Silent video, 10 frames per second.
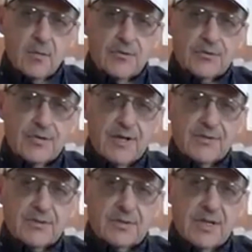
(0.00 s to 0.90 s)
Well,
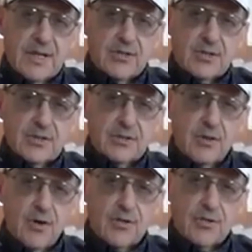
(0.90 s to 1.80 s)
stress can actually
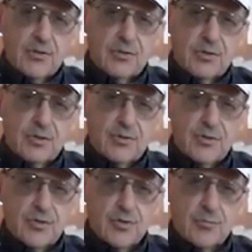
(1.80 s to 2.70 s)
cause you to
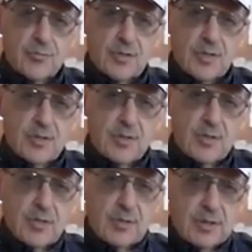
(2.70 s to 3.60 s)
consume
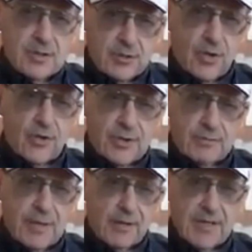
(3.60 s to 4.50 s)
internally,
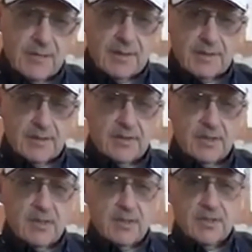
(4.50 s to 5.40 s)
biochemically,
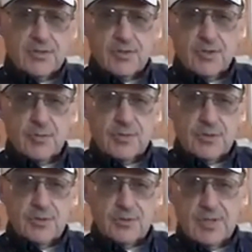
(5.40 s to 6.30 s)
consume
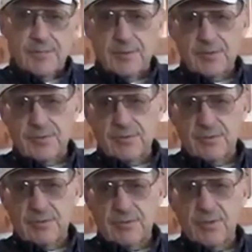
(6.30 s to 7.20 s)
and use up your
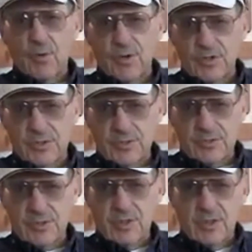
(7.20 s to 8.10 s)

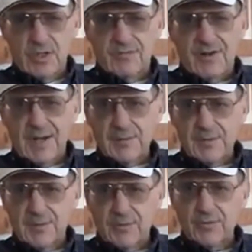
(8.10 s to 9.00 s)
storages of
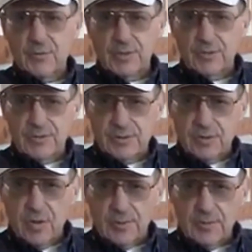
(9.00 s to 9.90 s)
vitamins and minerals quicker than you
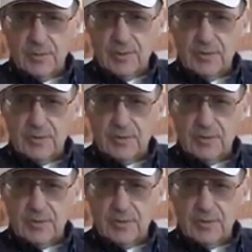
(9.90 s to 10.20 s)
normally would.